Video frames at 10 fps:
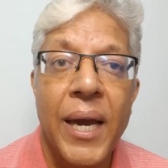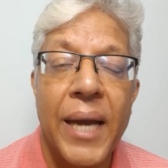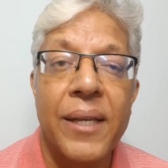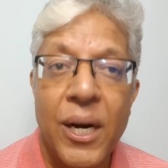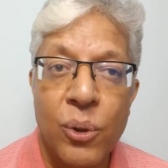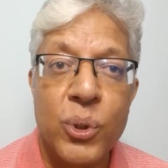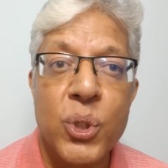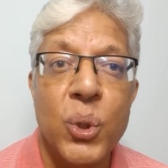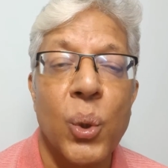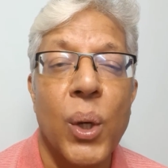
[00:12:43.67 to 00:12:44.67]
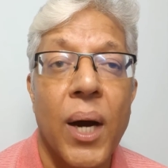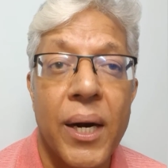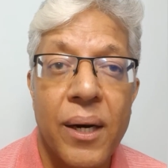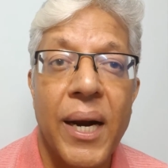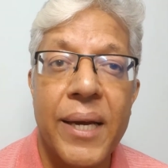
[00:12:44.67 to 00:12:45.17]
And that also
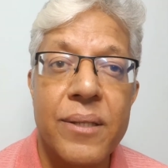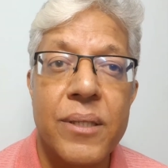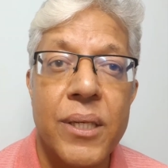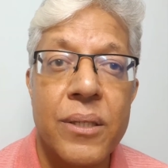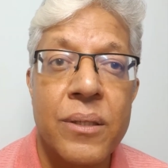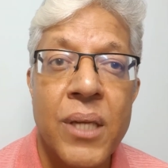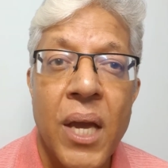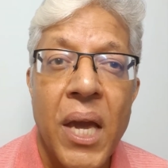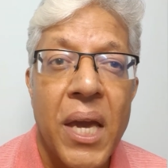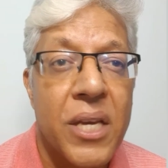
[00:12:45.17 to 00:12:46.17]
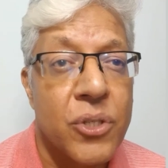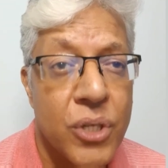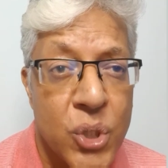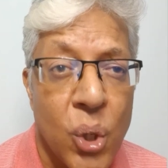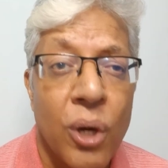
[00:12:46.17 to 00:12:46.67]
underlines his
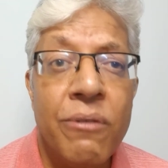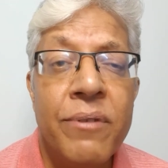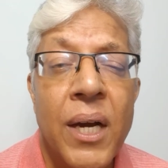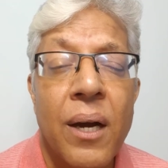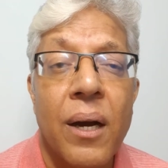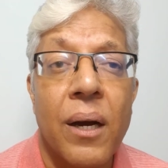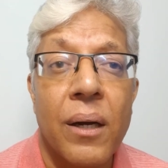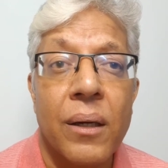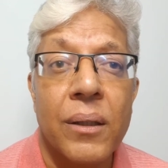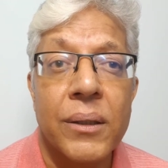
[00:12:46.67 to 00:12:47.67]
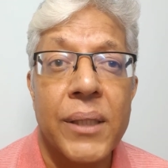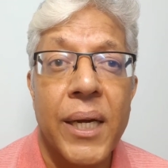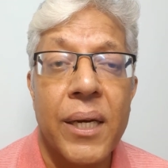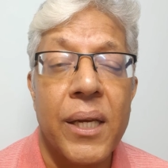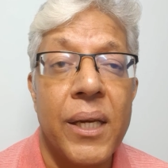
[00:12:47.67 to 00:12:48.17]
resolve,
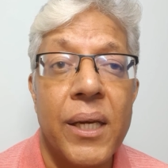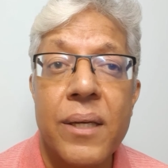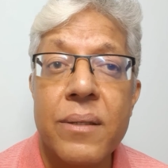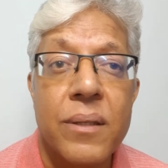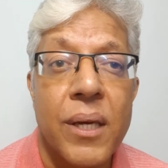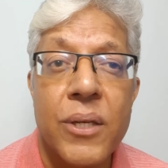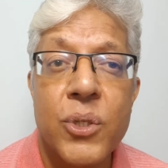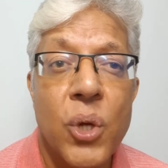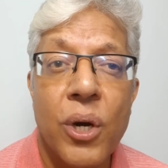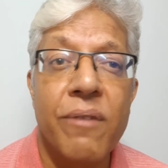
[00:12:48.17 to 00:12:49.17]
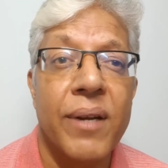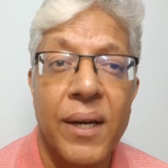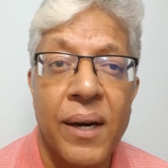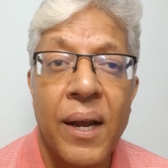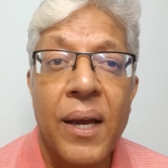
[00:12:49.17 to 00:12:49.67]
that he's not
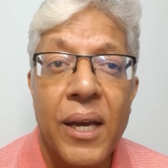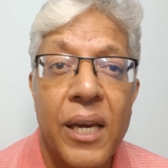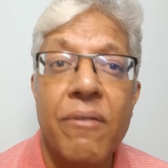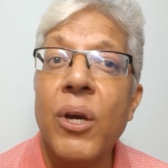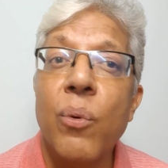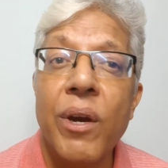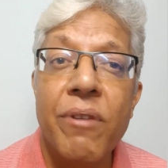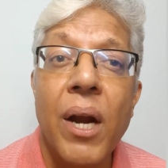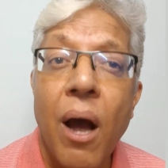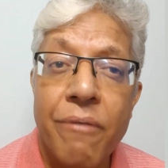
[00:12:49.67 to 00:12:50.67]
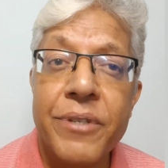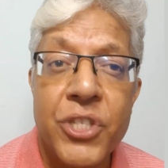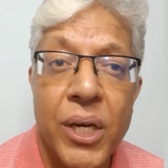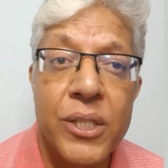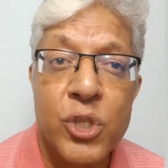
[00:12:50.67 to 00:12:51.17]
even giving away even half a
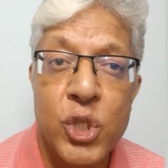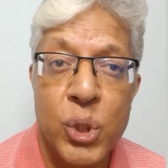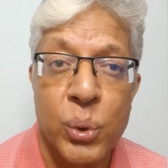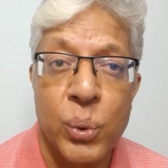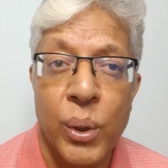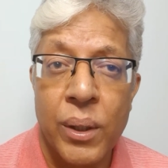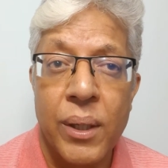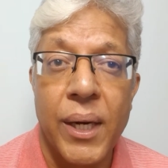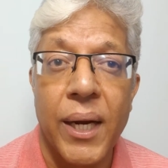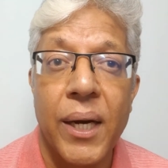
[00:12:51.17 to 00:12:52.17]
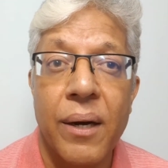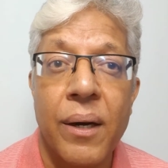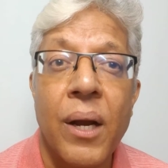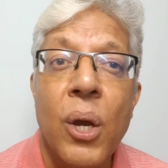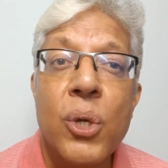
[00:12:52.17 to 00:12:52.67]
chance to Ding
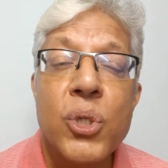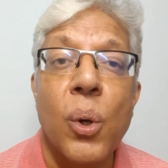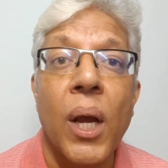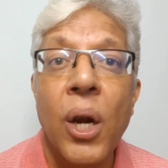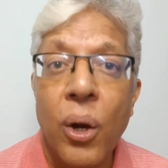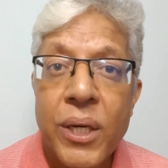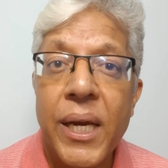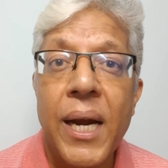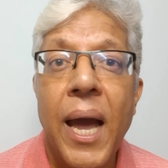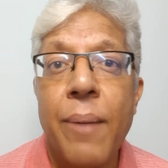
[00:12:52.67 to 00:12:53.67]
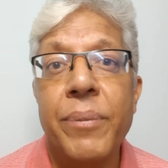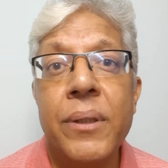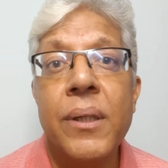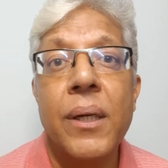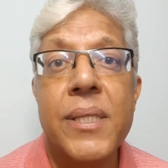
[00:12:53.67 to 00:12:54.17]
Liren. So a lot can
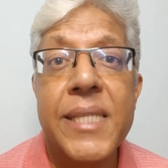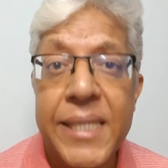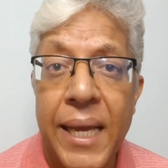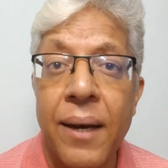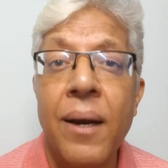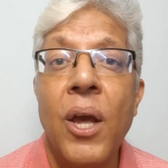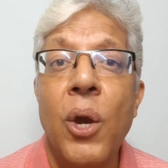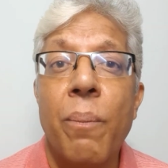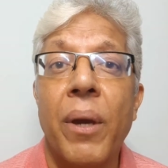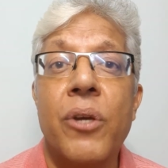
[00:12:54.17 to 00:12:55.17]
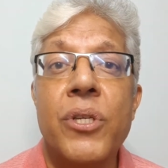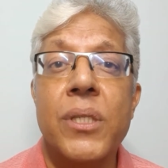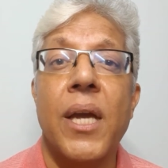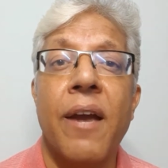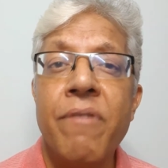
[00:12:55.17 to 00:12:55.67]
happen still,
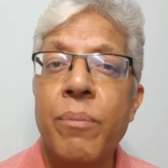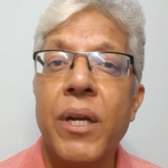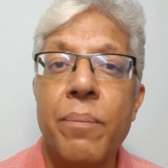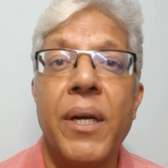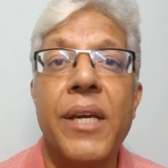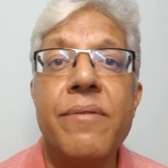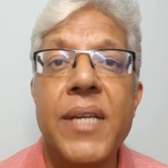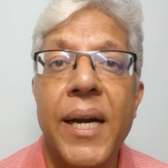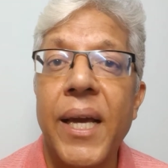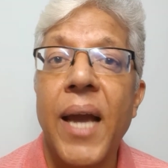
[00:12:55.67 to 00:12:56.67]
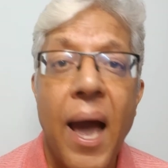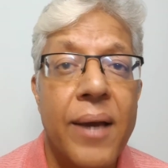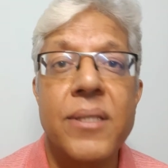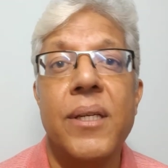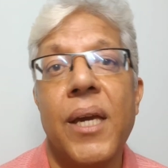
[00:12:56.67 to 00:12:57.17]
because everybody believes that Ding
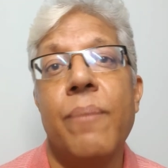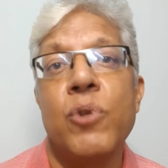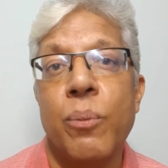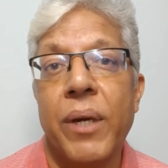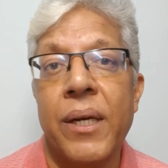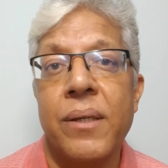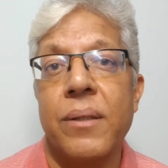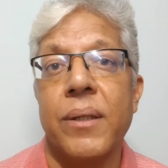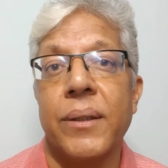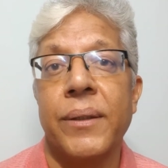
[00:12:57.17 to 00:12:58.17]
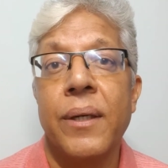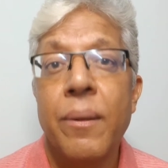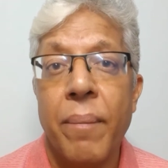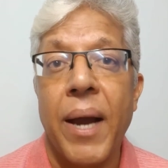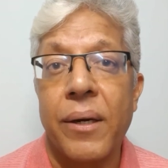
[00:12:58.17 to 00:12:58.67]
has the game to beat
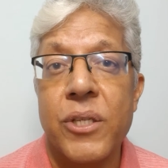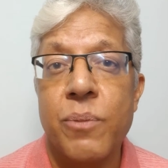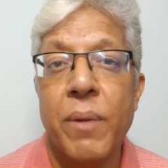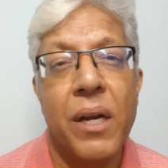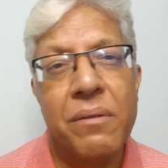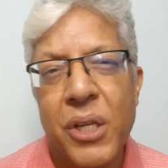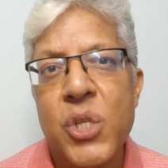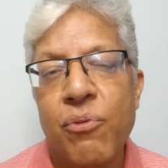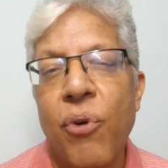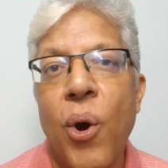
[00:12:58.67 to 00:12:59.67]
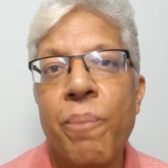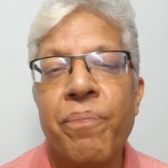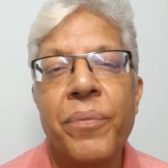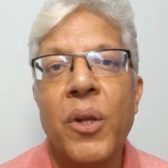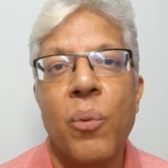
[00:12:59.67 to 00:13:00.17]
Magnus. But in this
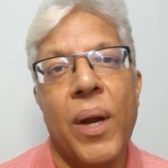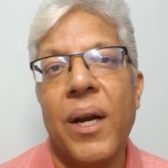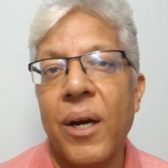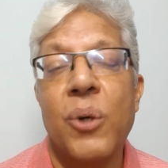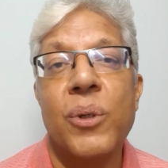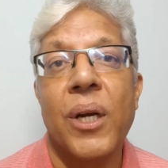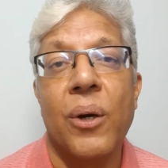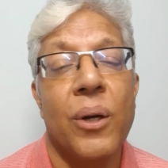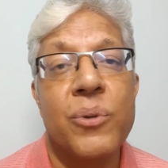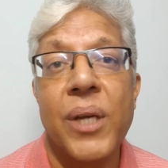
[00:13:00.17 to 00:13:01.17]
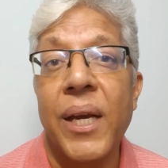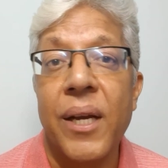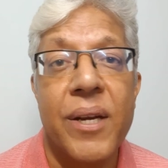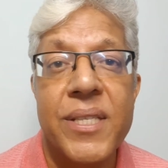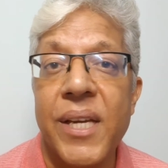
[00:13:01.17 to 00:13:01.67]
form, well, it looks
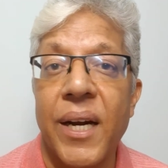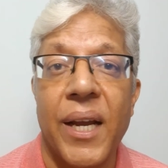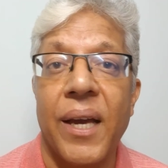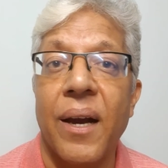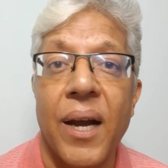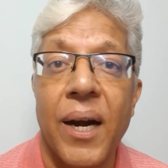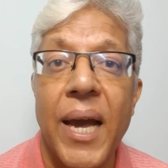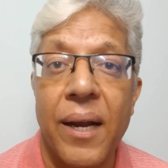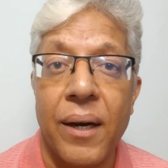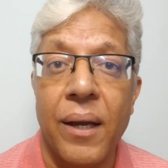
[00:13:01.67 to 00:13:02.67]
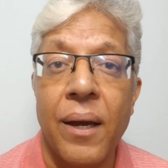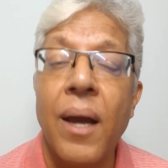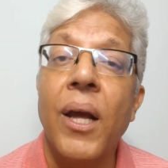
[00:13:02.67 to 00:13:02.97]
increasingly unlikely.